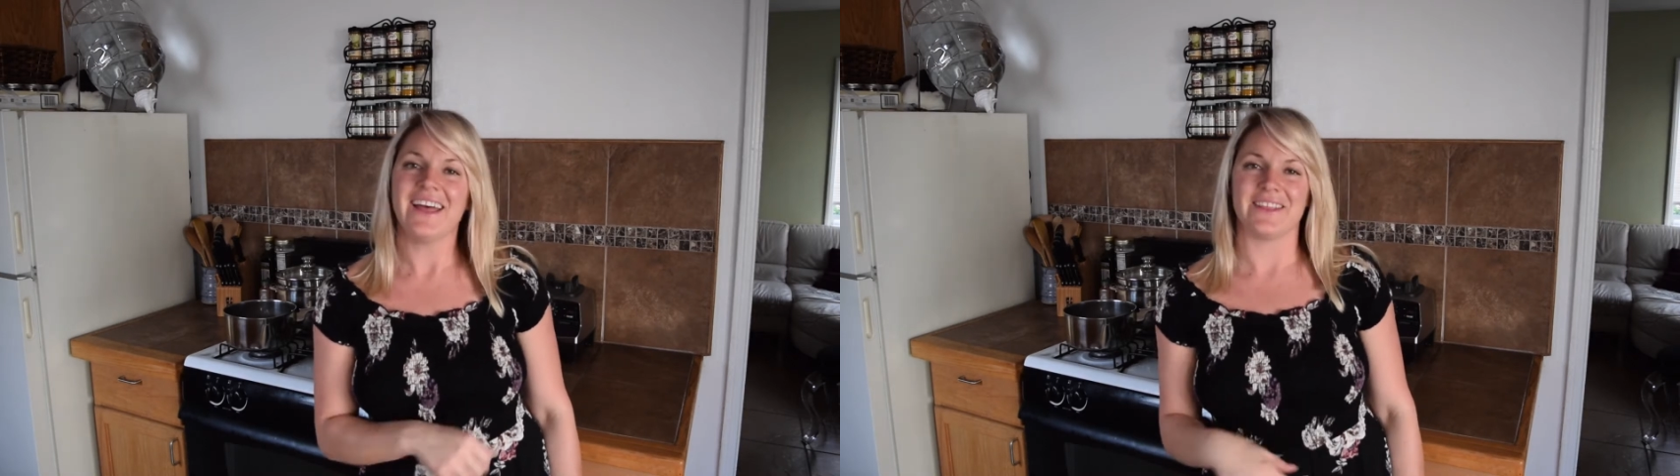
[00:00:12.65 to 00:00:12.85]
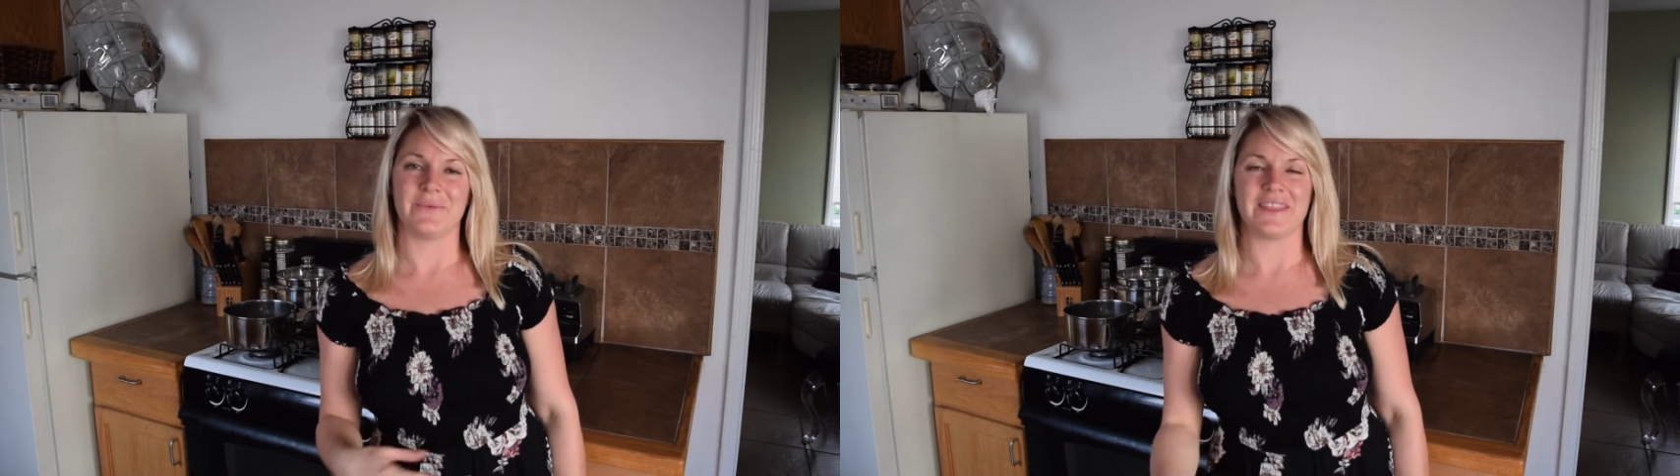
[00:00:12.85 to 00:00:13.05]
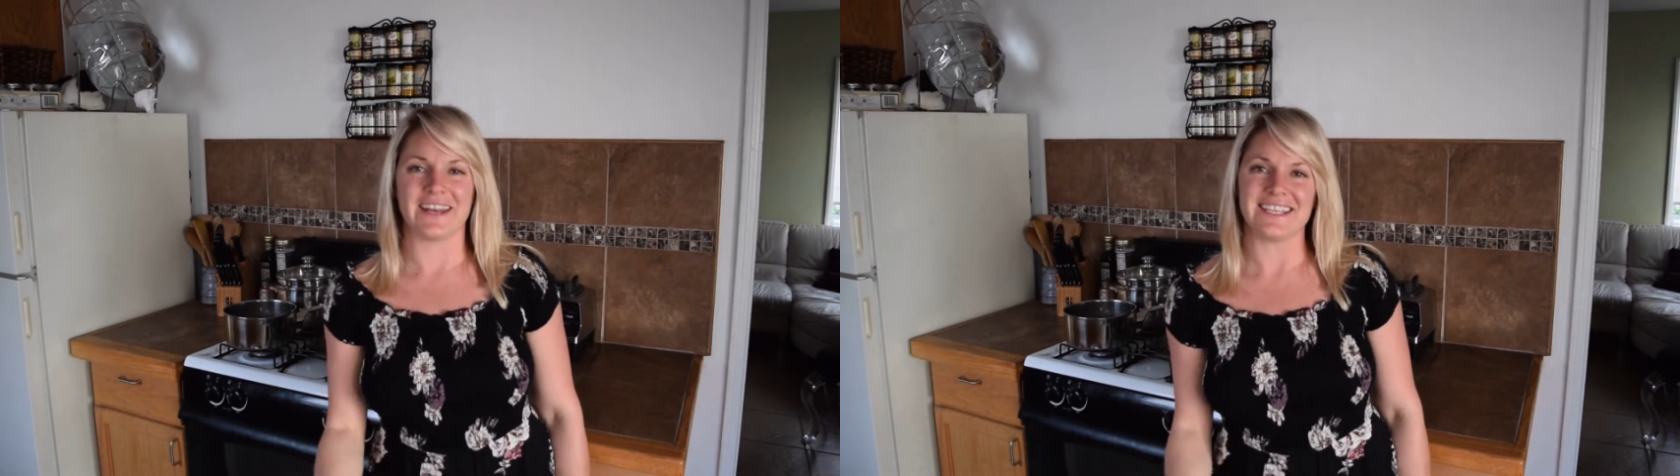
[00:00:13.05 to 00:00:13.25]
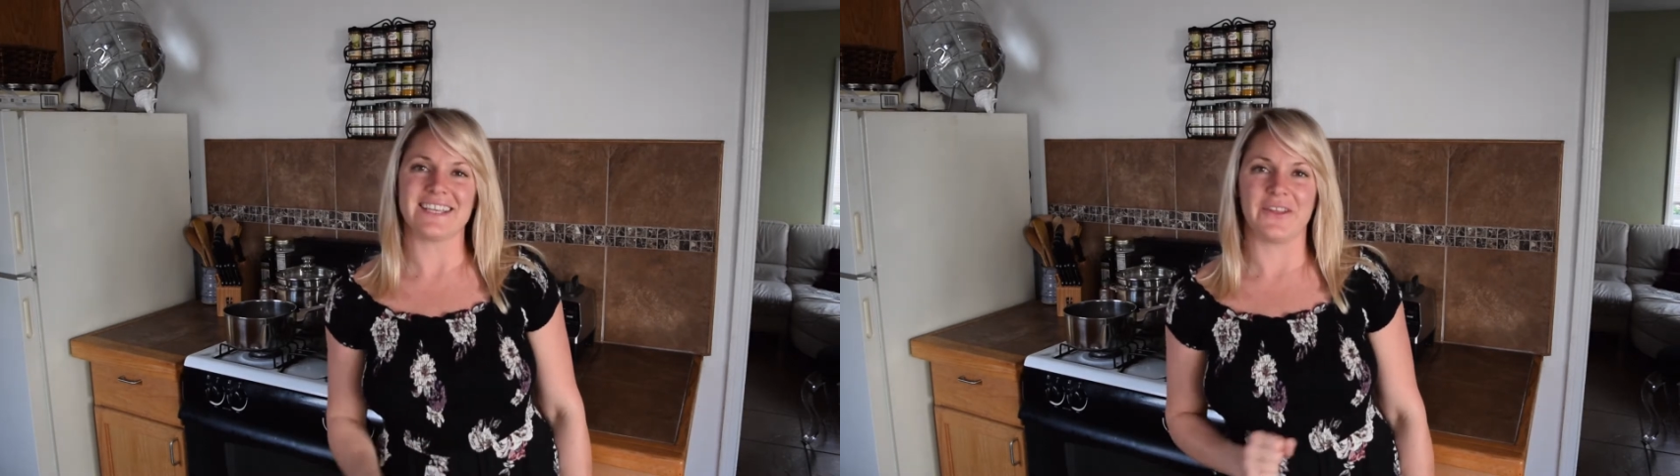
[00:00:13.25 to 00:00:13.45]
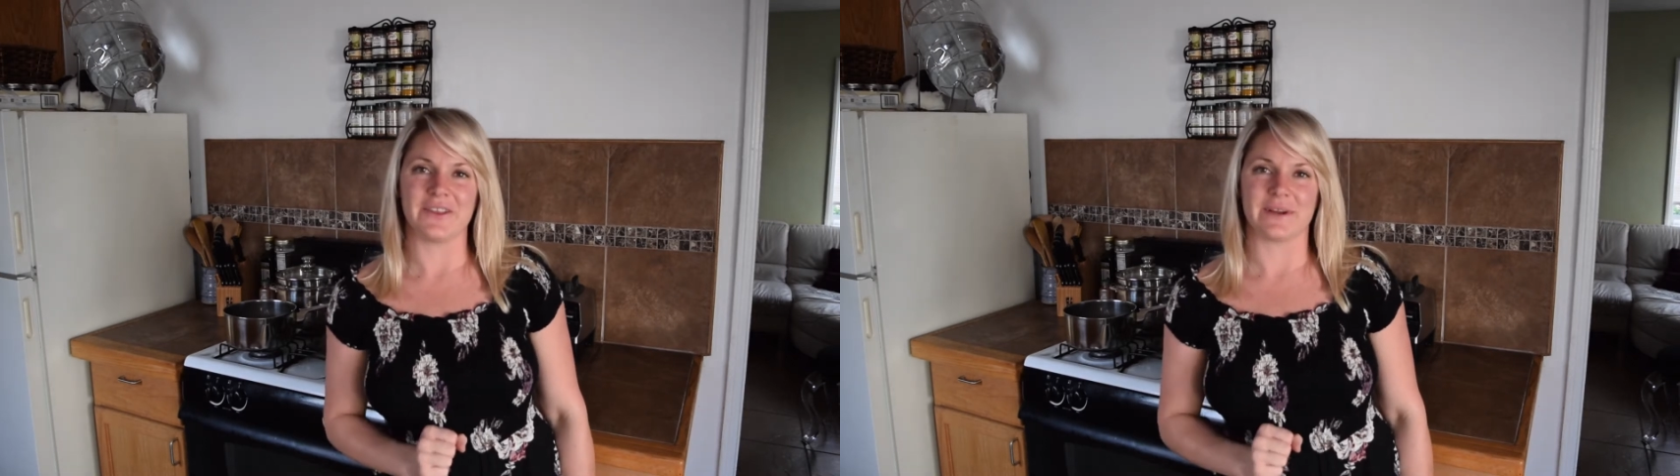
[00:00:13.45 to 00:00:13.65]
than with a nice
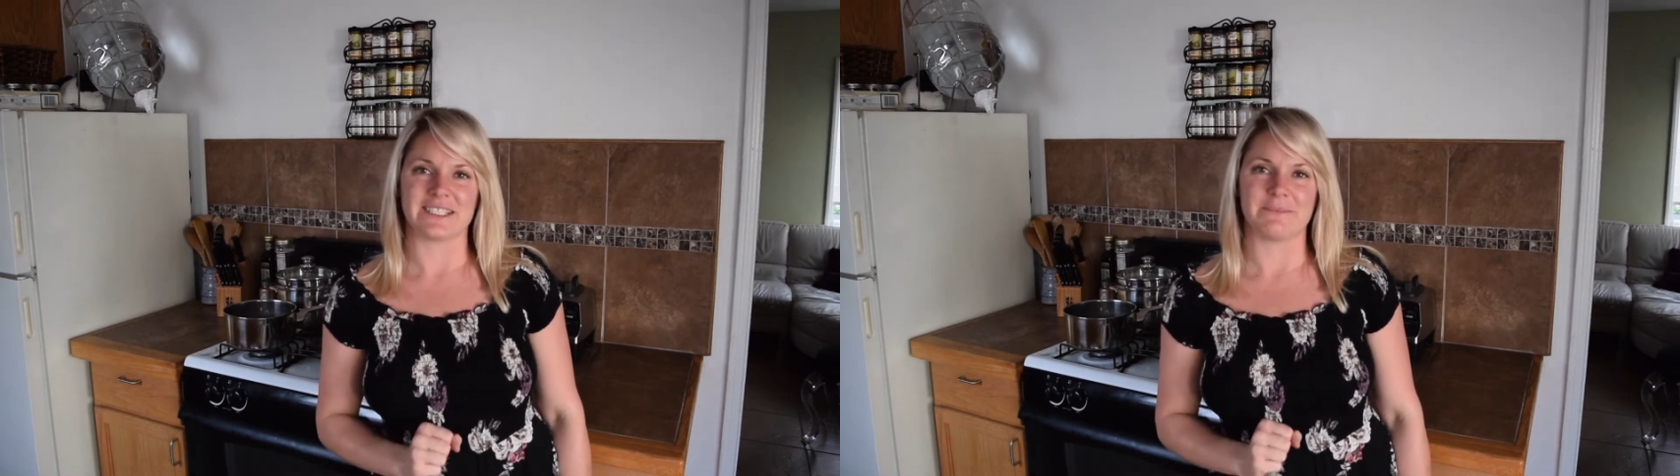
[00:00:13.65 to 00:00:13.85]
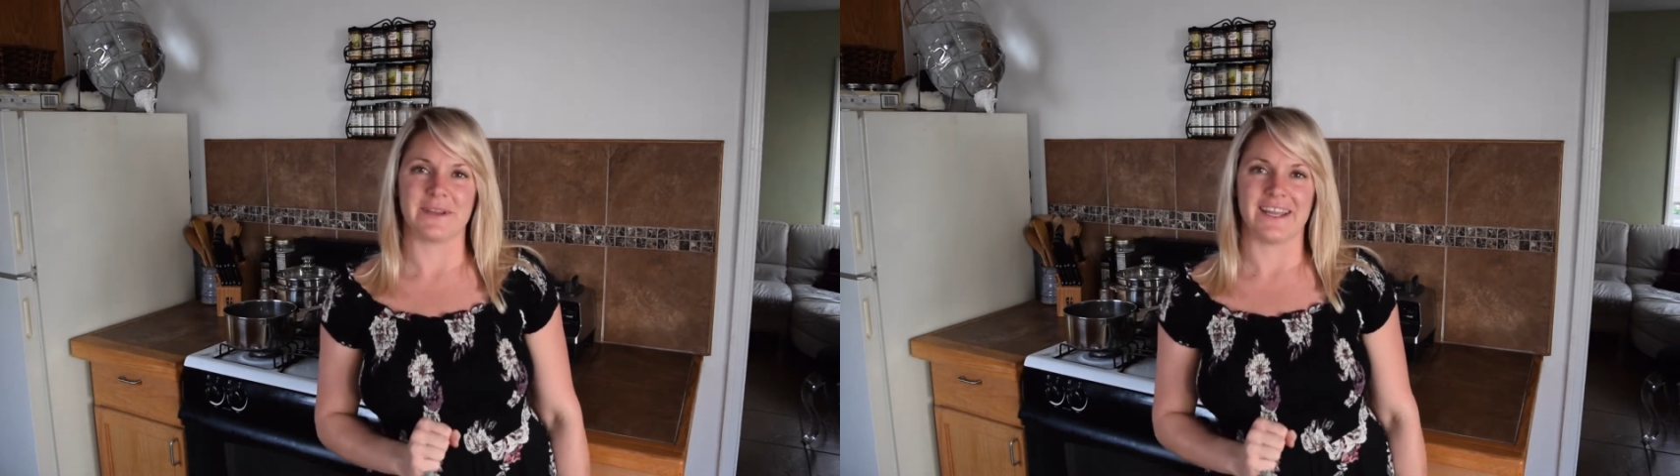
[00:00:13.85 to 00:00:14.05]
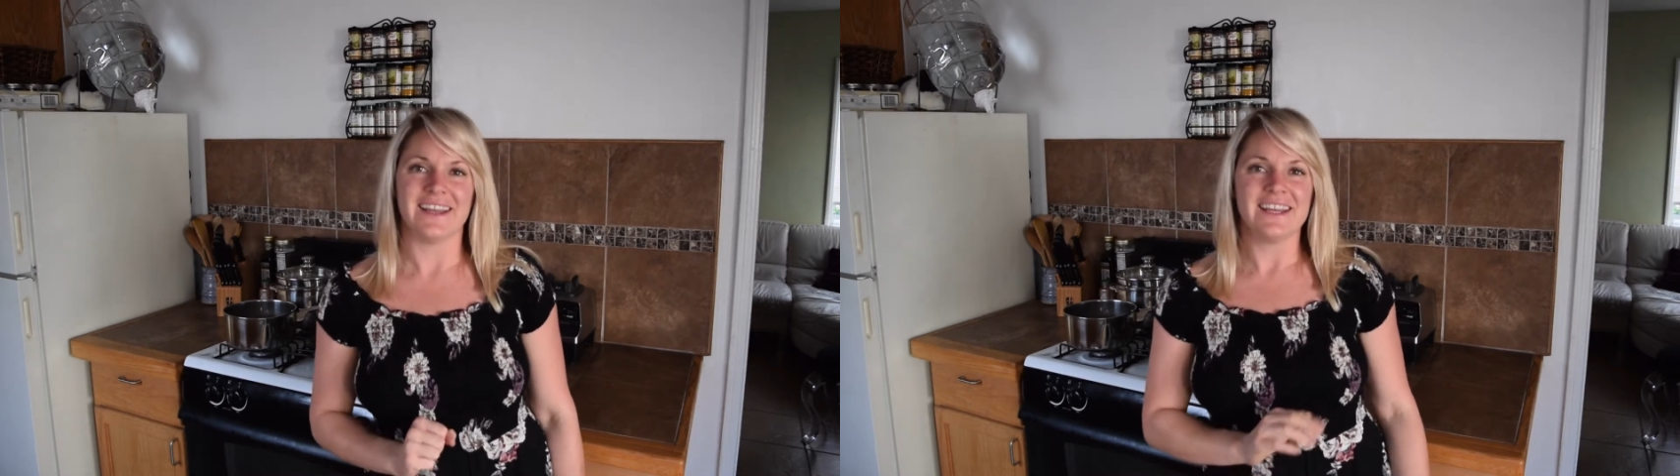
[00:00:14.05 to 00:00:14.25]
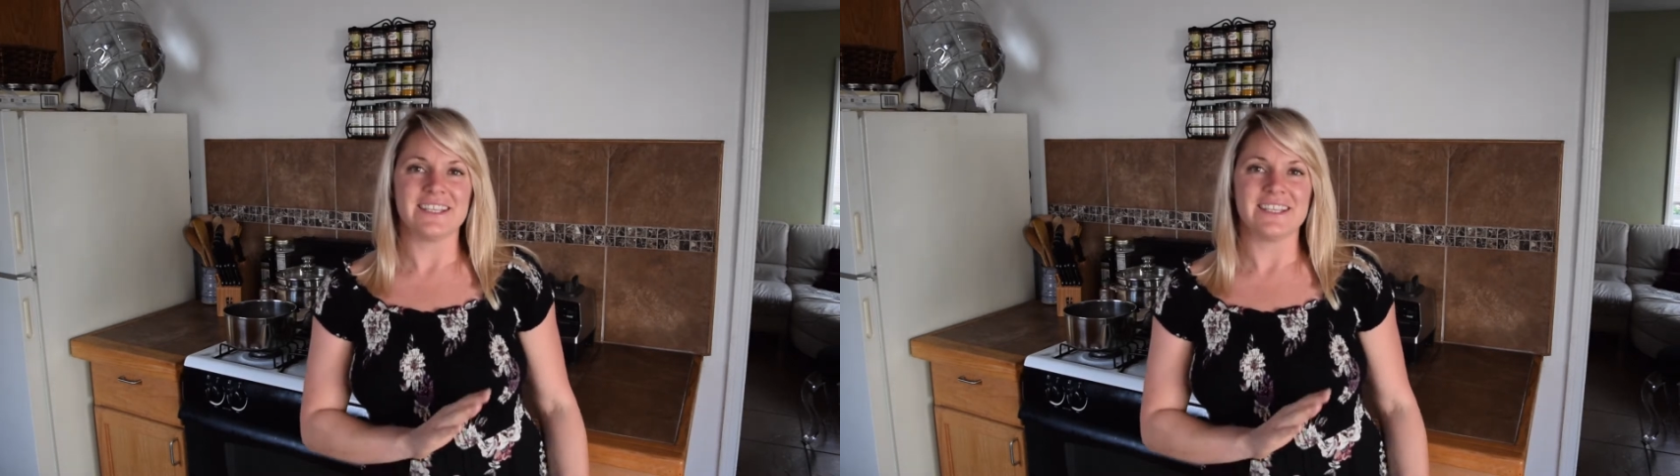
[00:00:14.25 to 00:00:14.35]
healthy recipe.